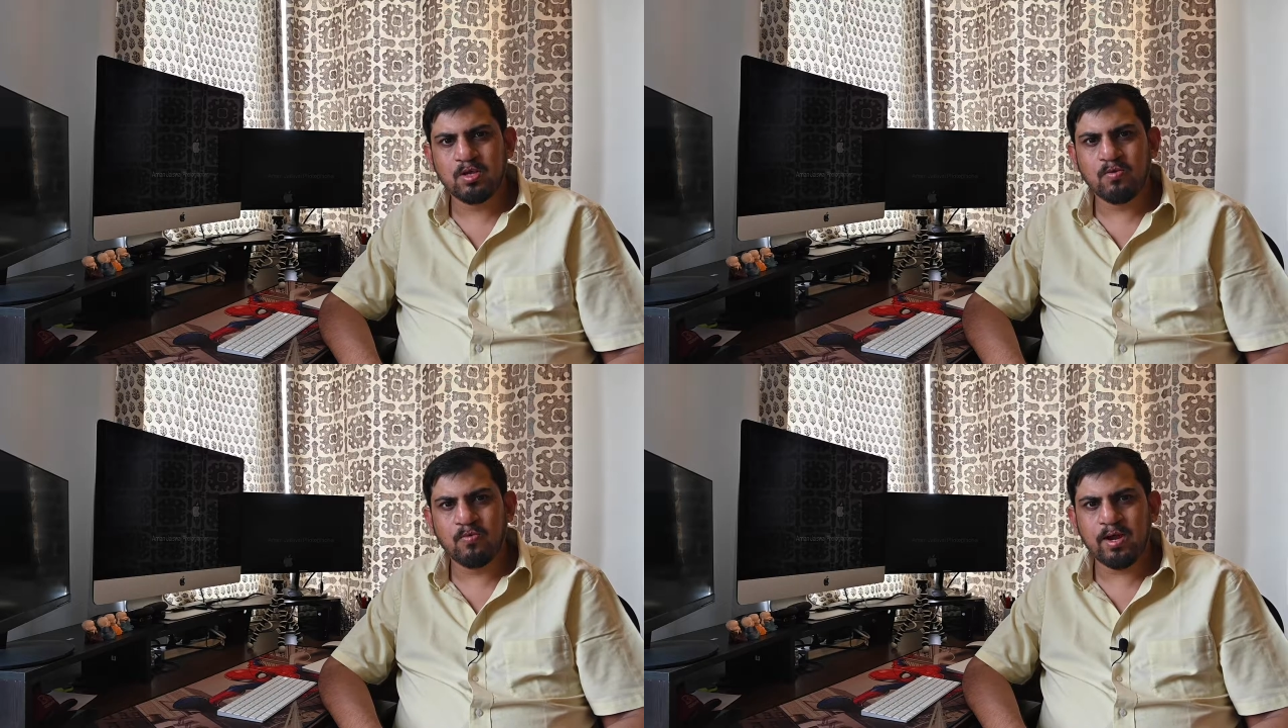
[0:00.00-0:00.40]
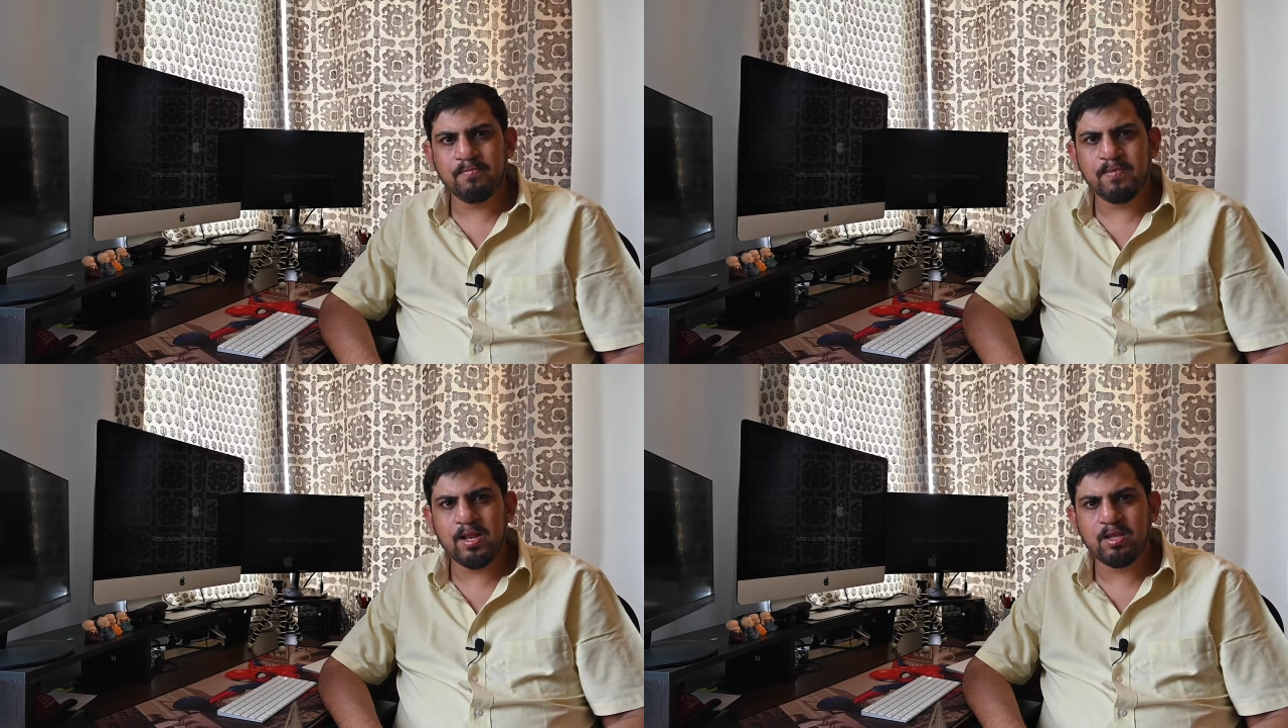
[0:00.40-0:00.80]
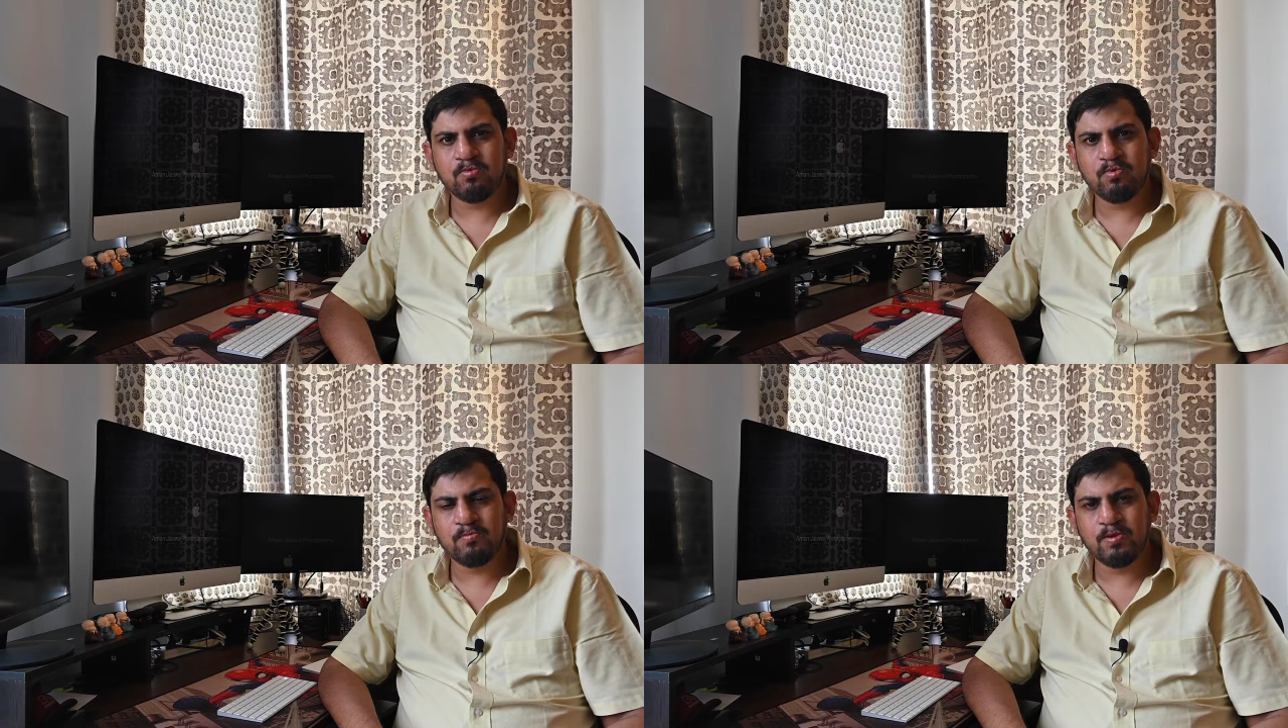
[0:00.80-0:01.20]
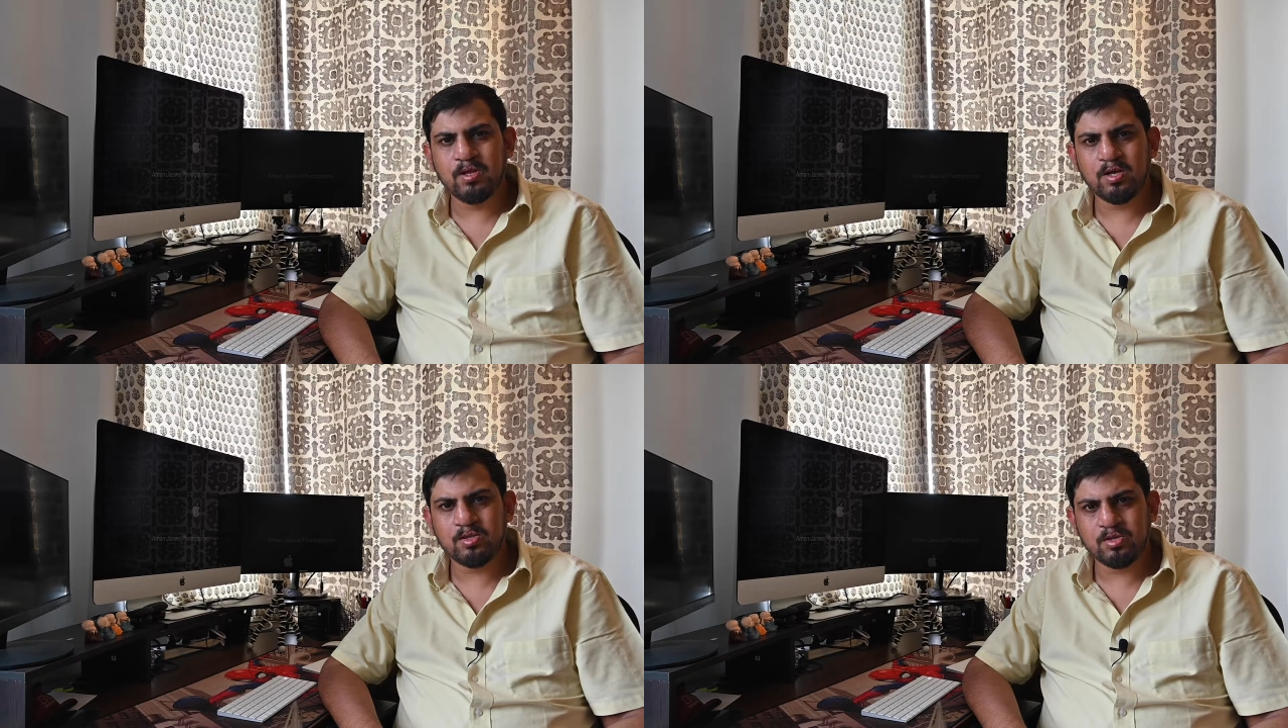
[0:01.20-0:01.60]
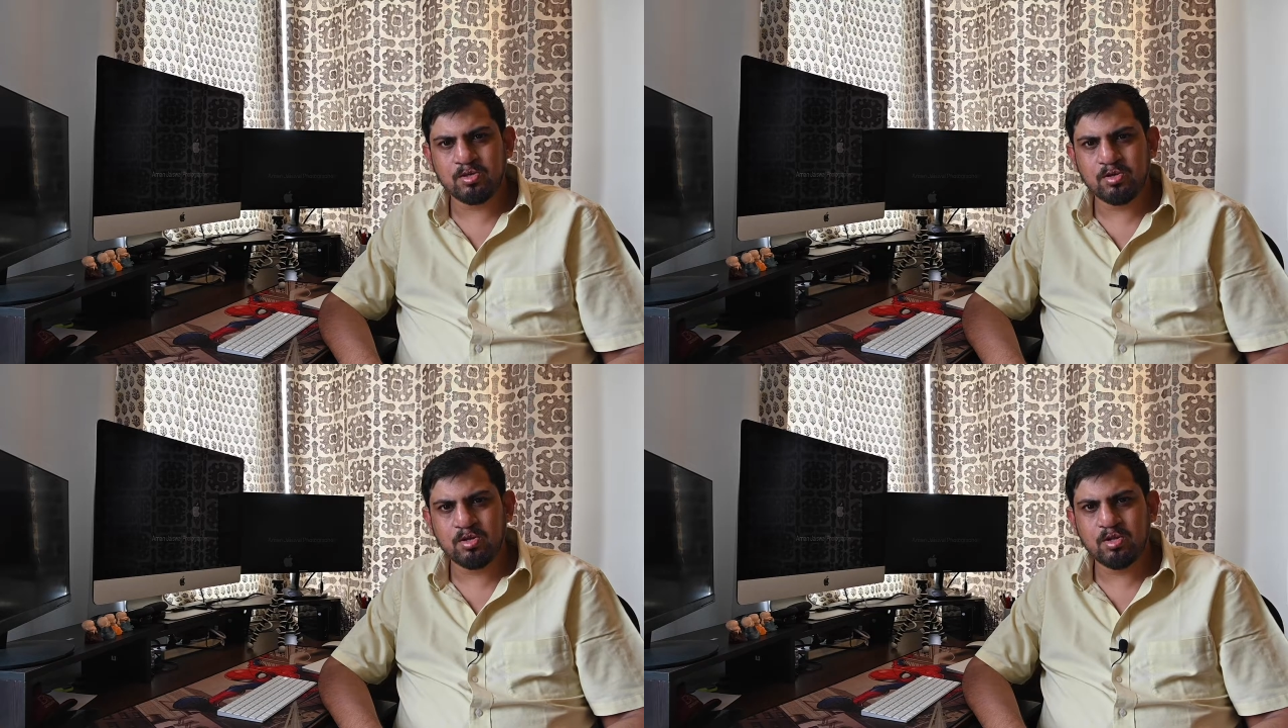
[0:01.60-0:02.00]
white balance will be
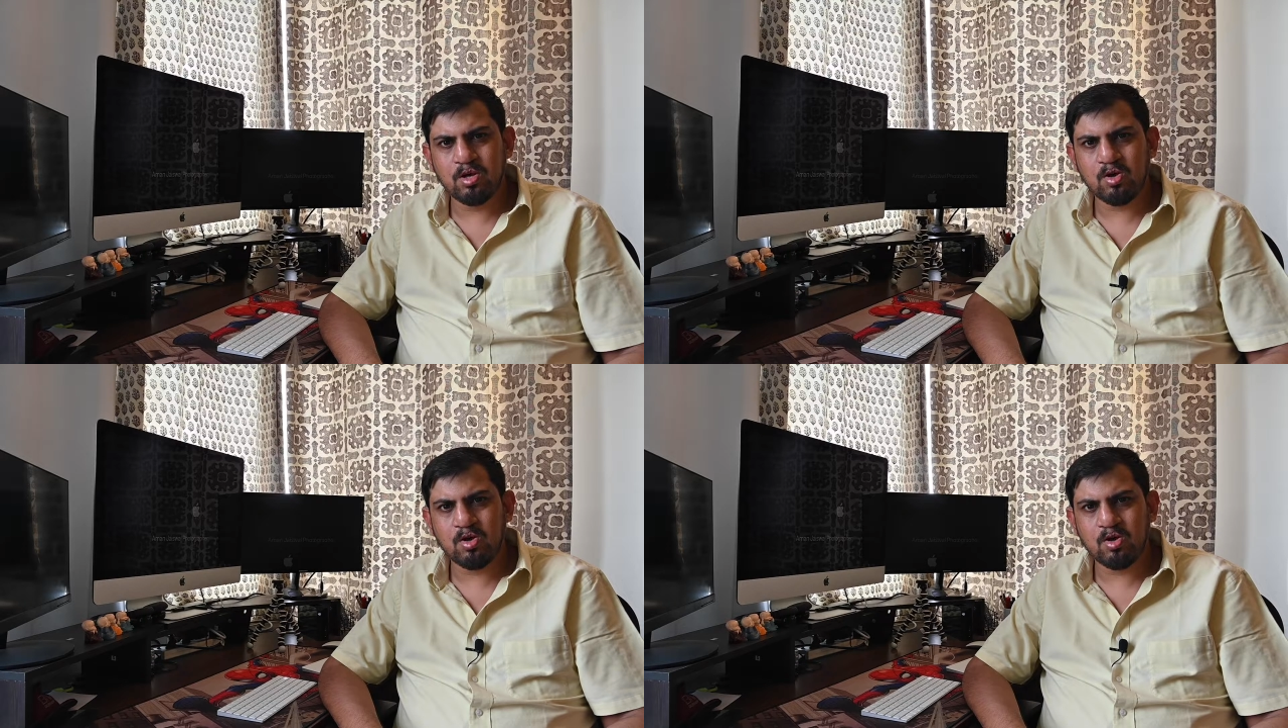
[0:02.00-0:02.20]
adjusted